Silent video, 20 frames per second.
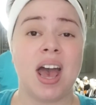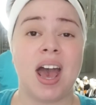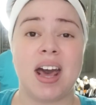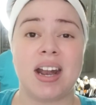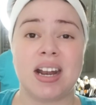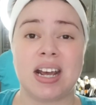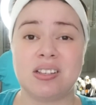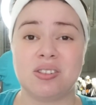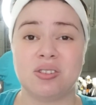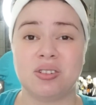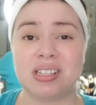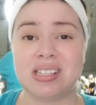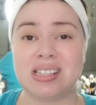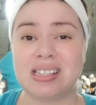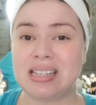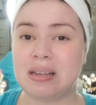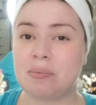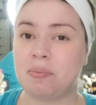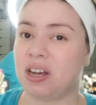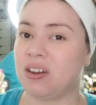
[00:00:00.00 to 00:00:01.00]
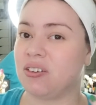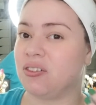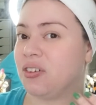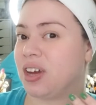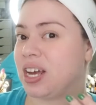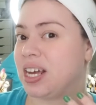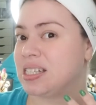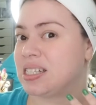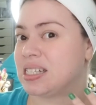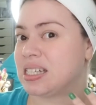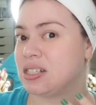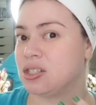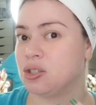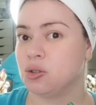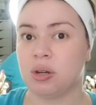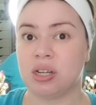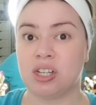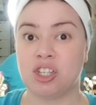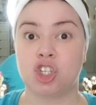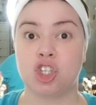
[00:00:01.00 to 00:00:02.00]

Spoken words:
and as you can see, my face is doing